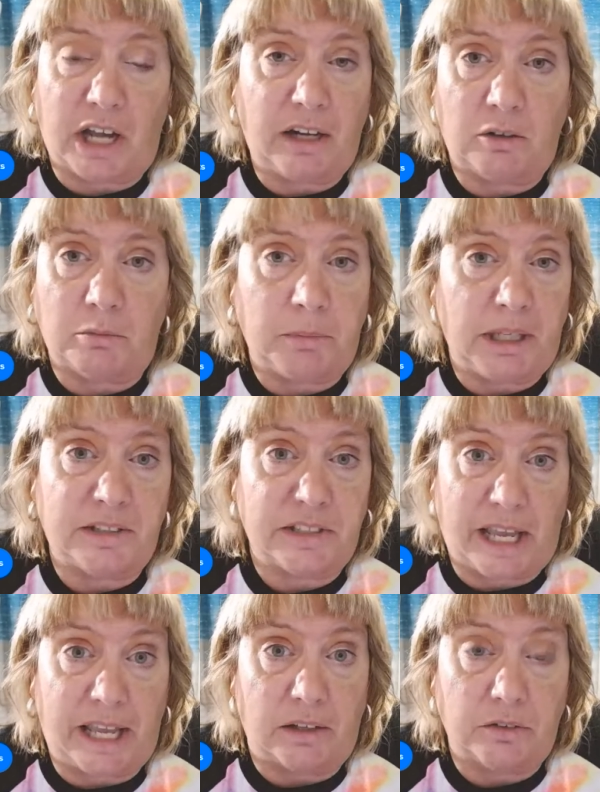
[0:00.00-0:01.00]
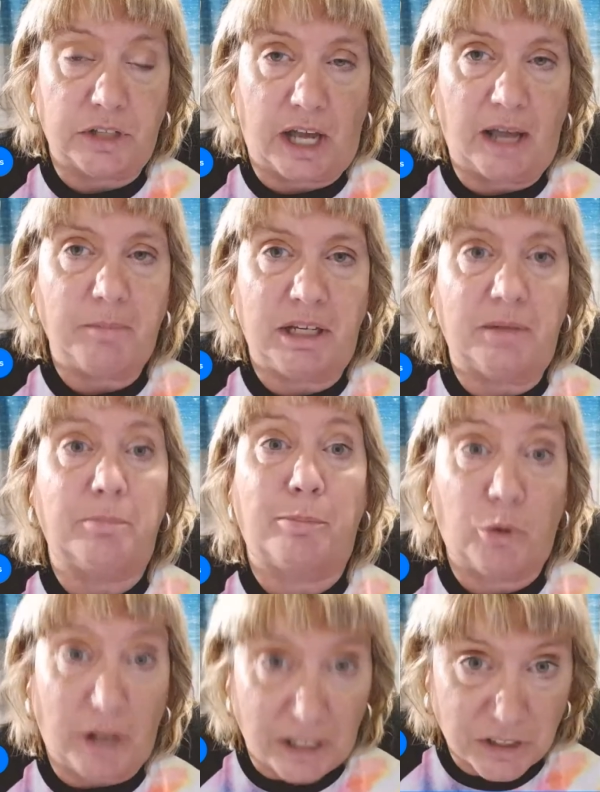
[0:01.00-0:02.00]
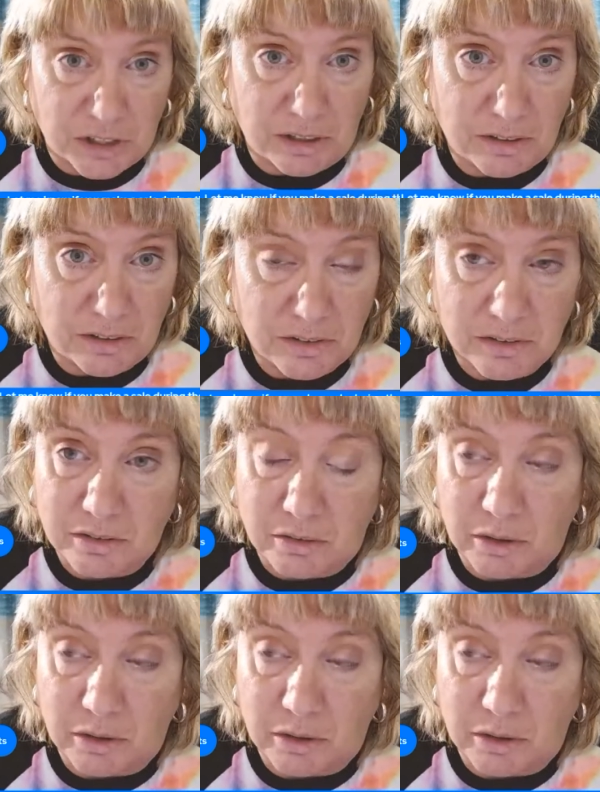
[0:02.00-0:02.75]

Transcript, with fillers: I don't mean sales. I mean impressions.